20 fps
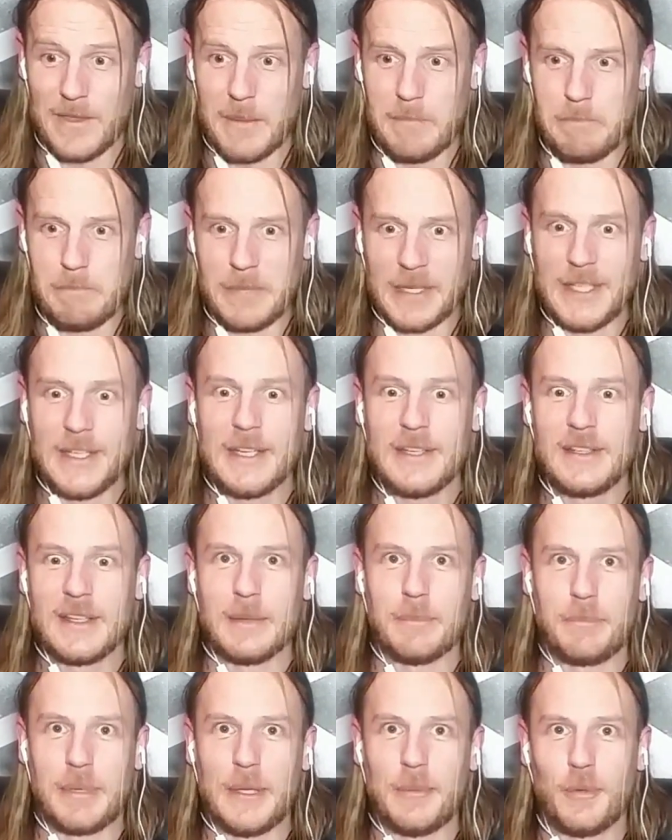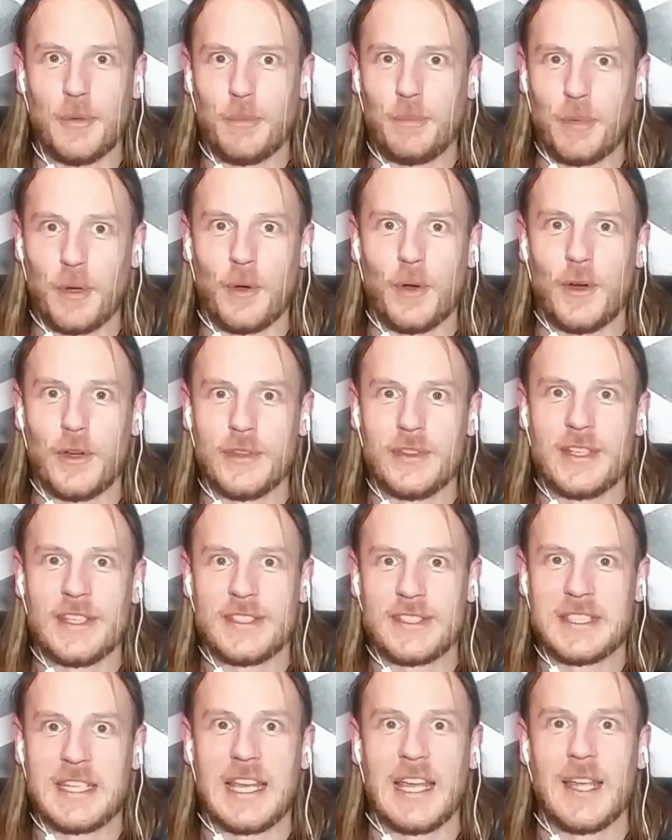the meaning that people put on
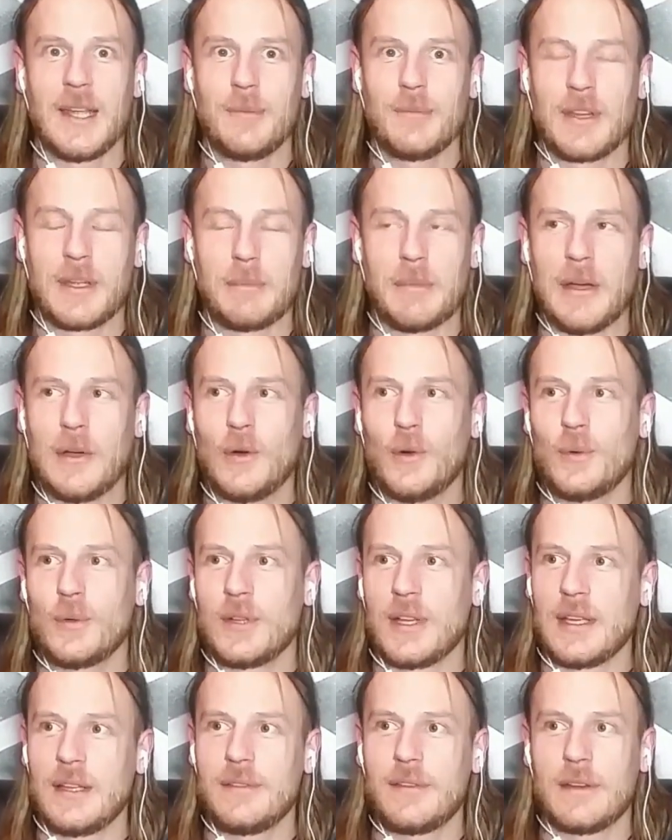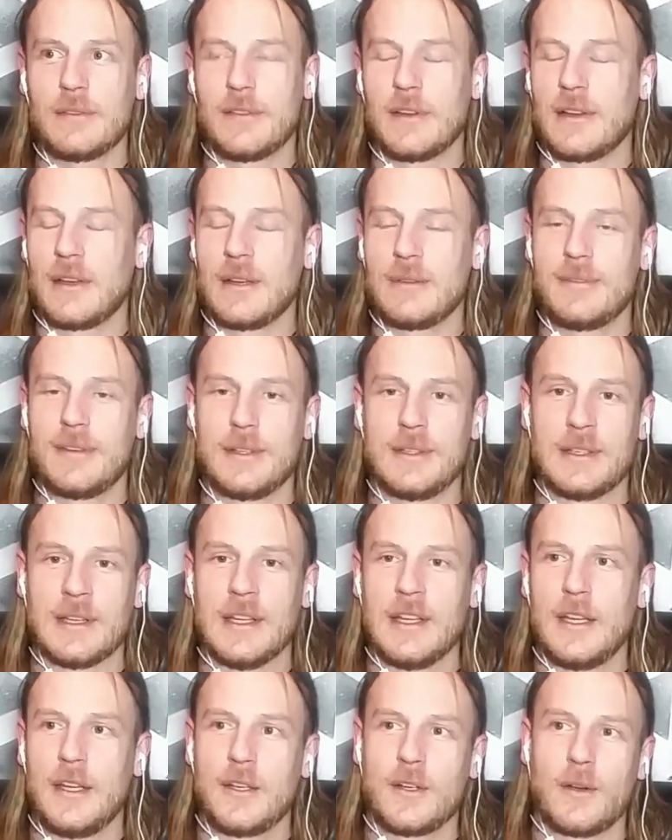this game, like my whole life I've I've
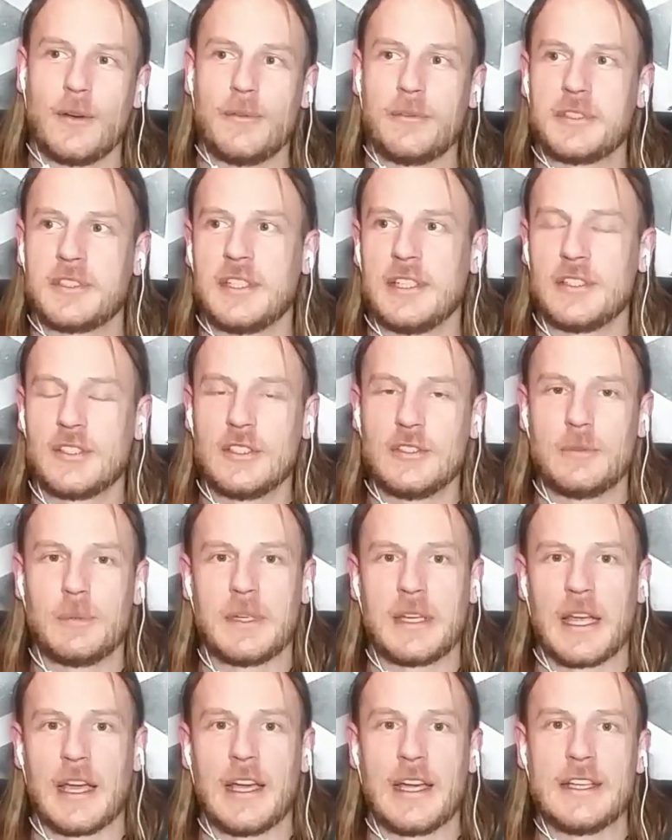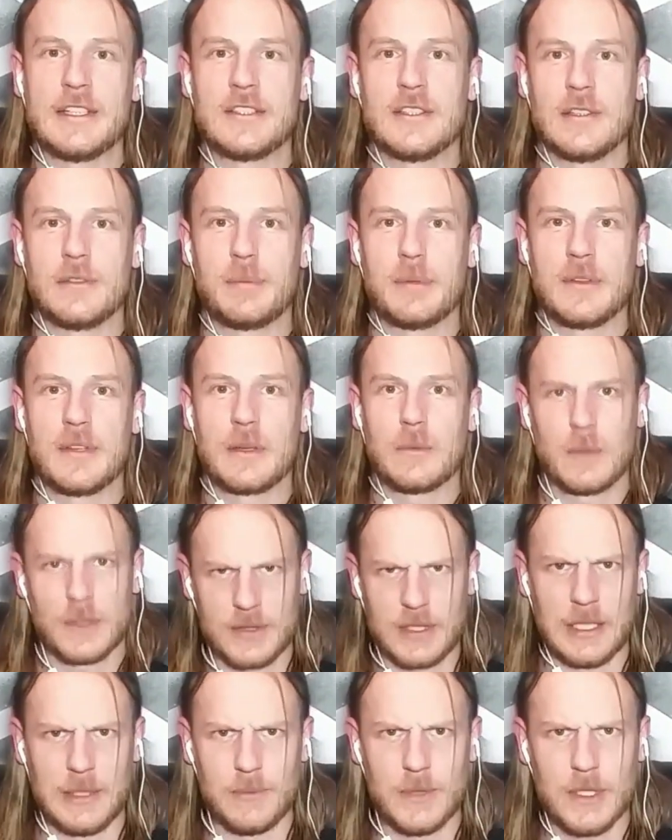had conversations with guys and they've been like,
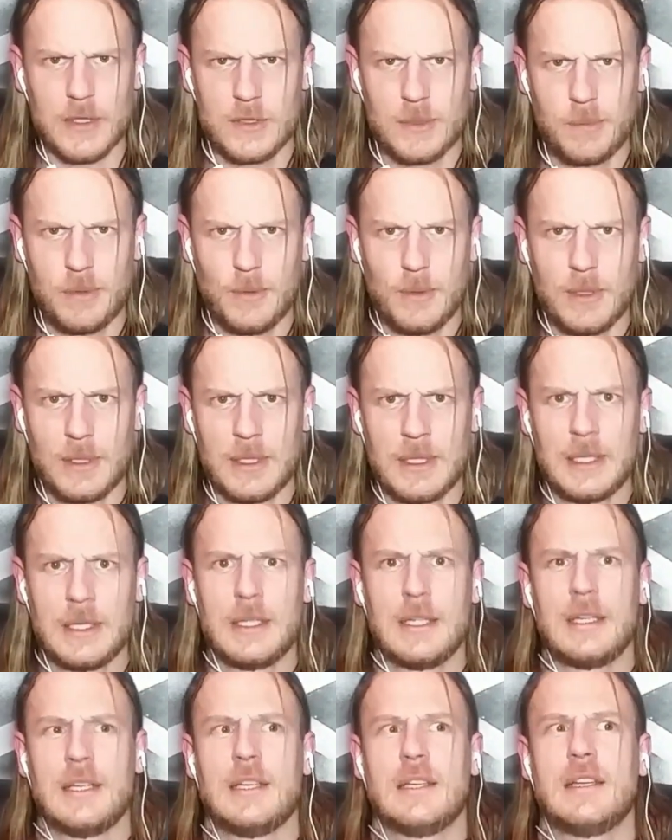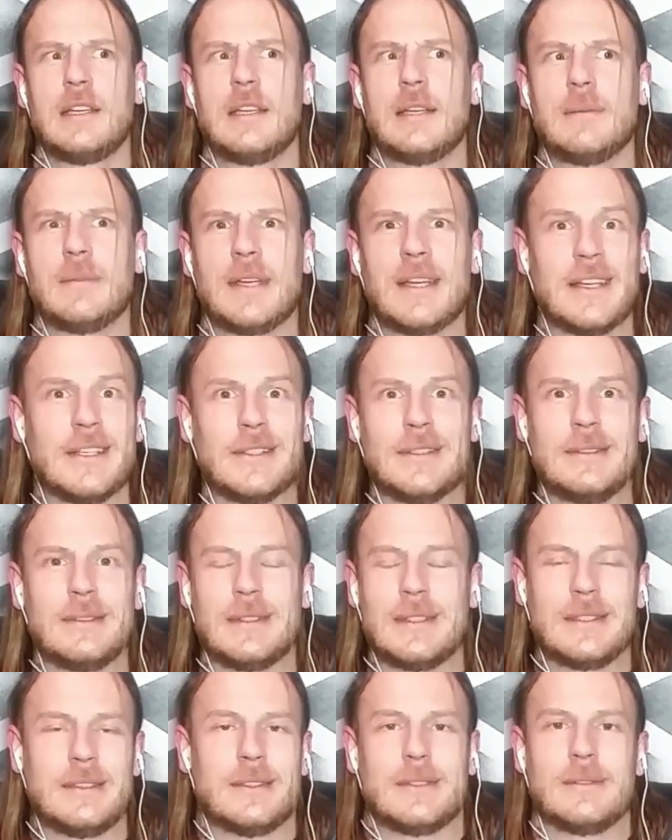What team do you support? I'm like,
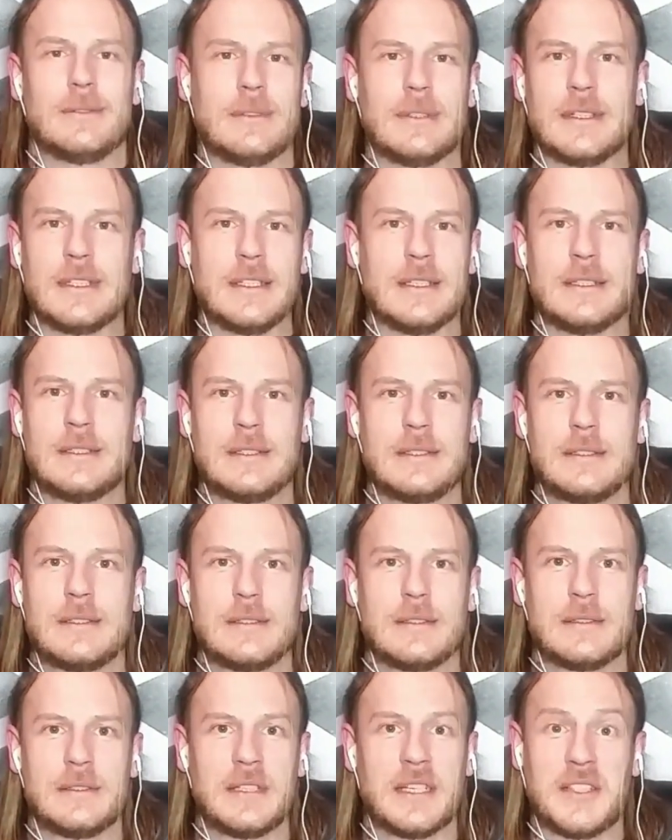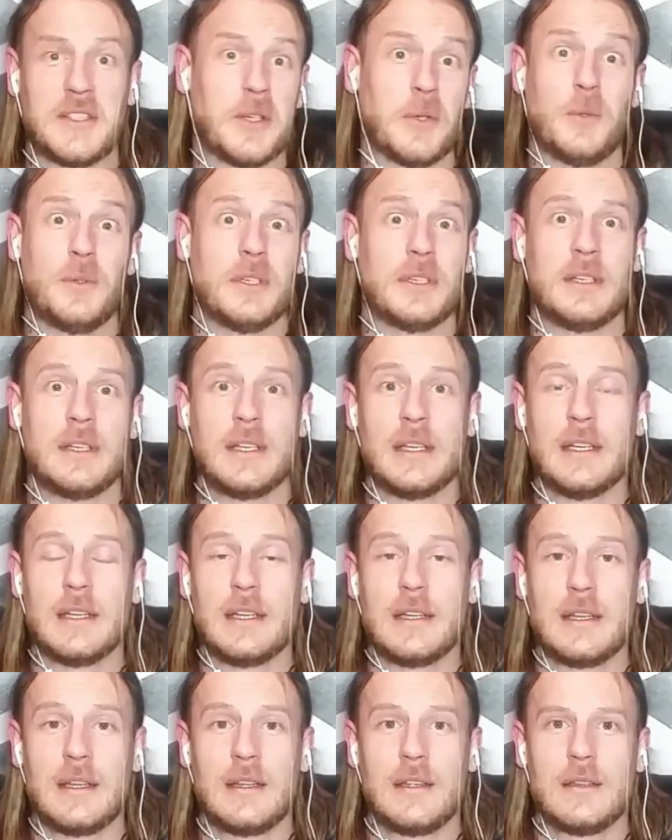I, I don't really I don't.
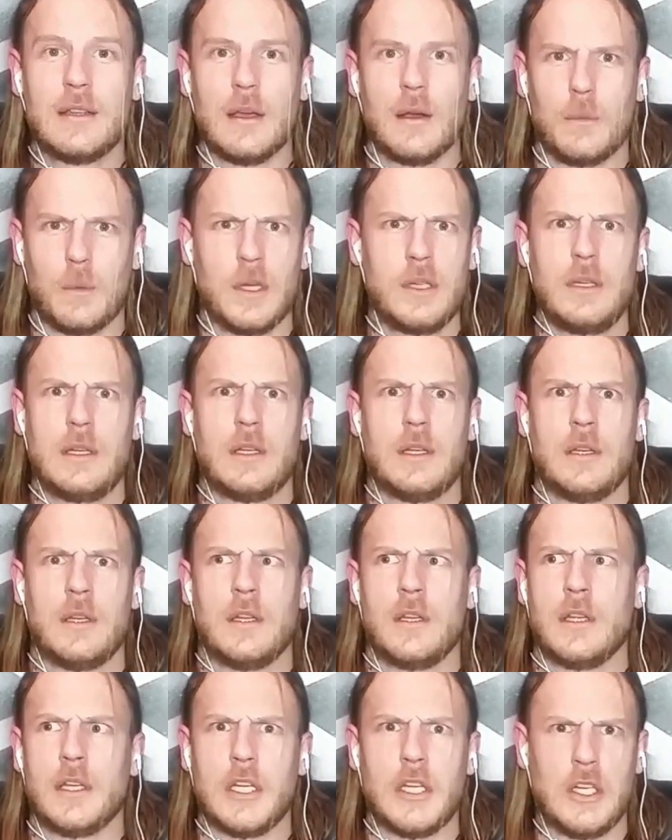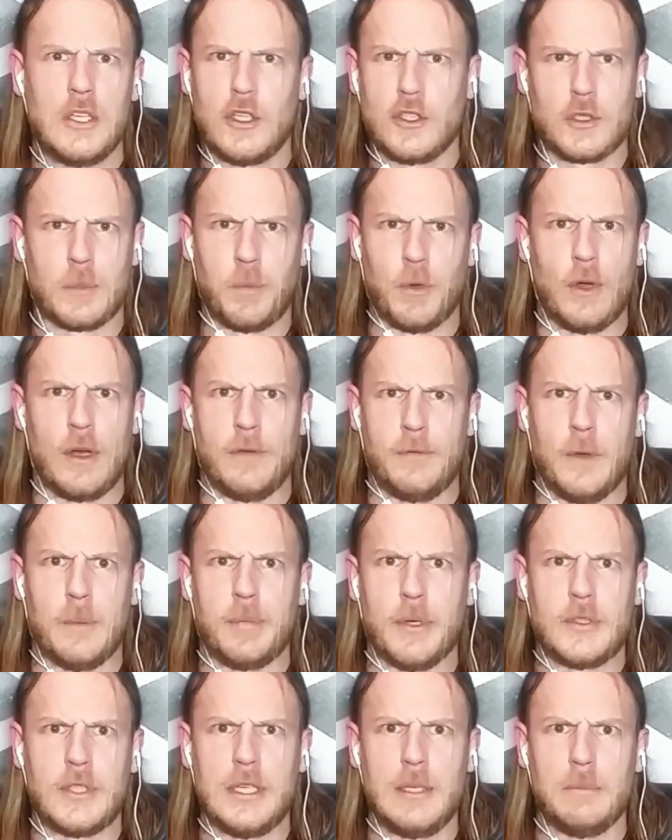Like, what? You need to support a
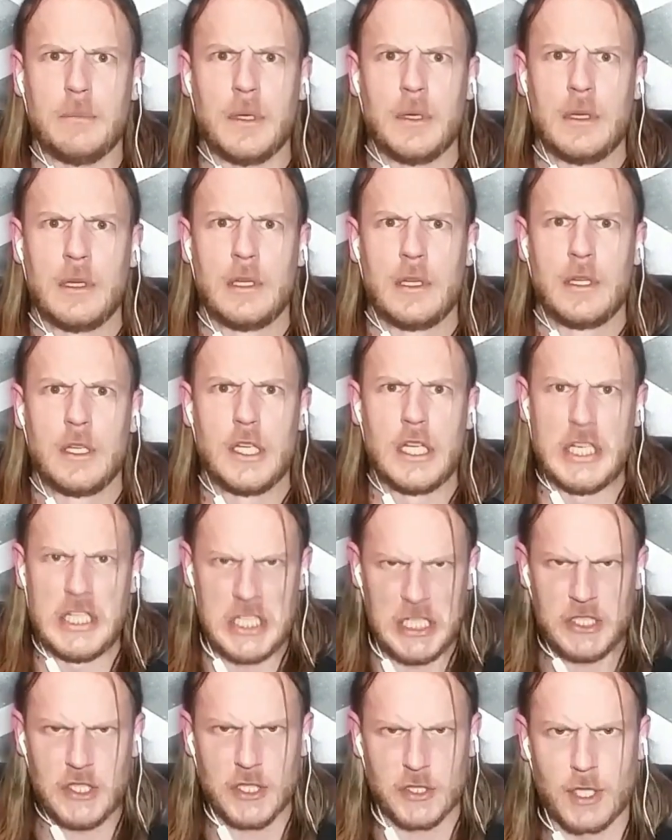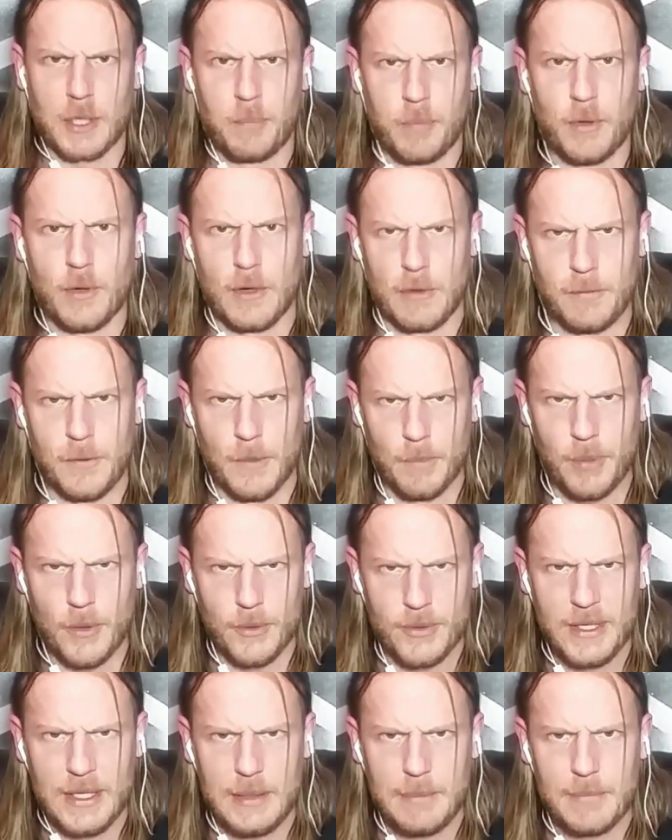football team you need to support a
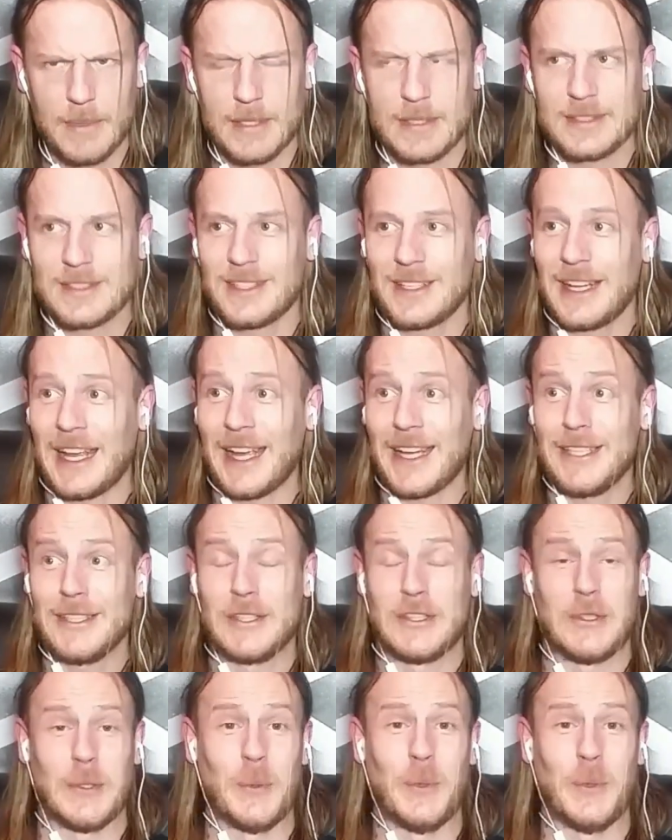football team. It's like I